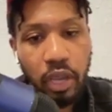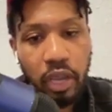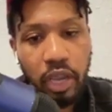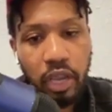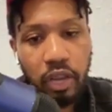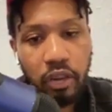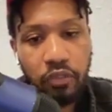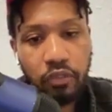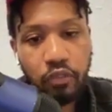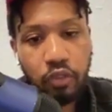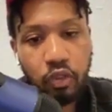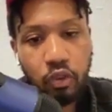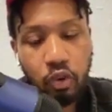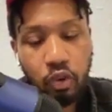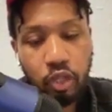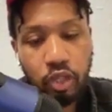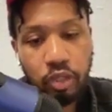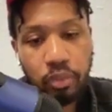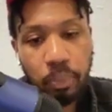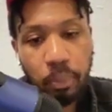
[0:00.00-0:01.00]
And if you are
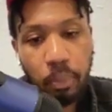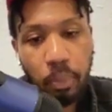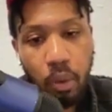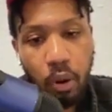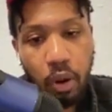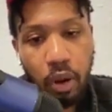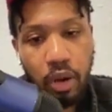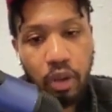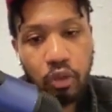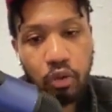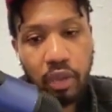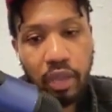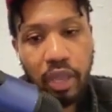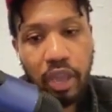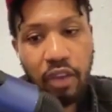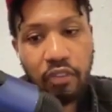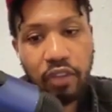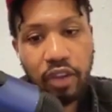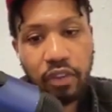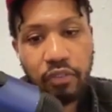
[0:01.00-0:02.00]
smart, you can
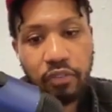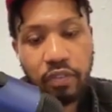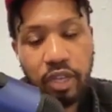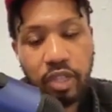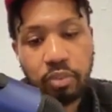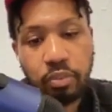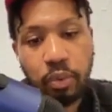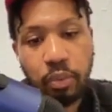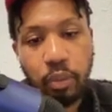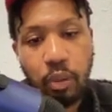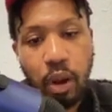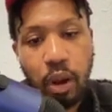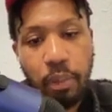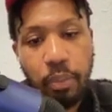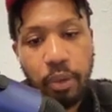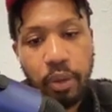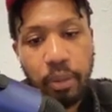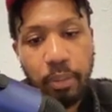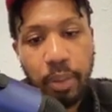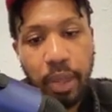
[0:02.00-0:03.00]
have an investment
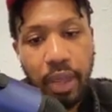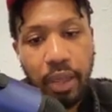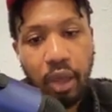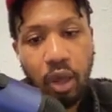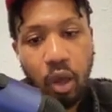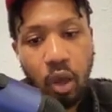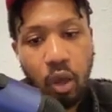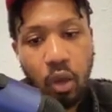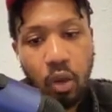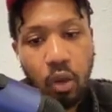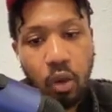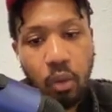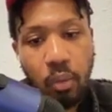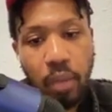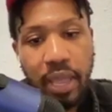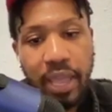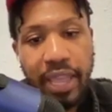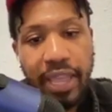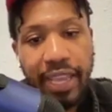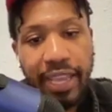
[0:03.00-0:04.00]
property back home
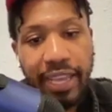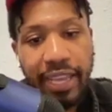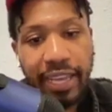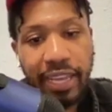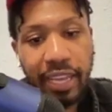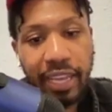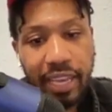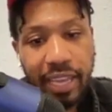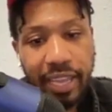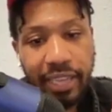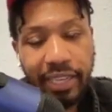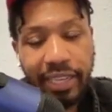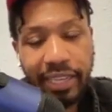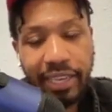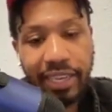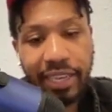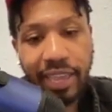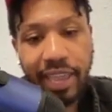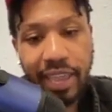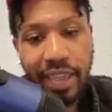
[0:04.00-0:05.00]
collecting
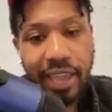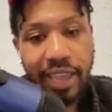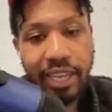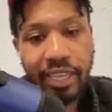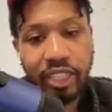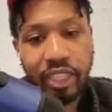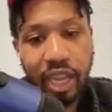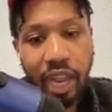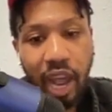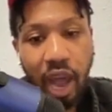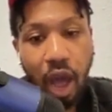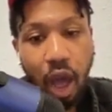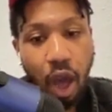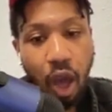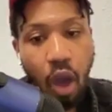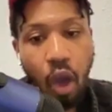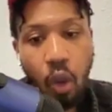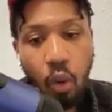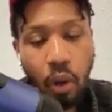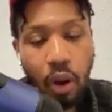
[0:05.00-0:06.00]
cash
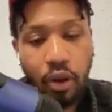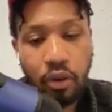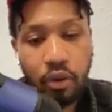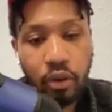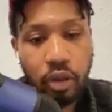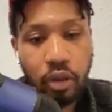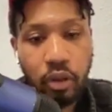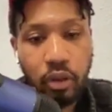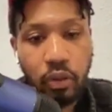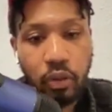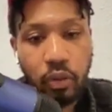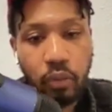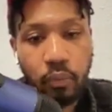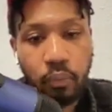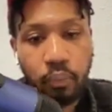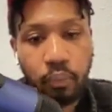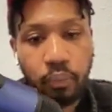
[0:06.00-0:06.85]
all while you're gone.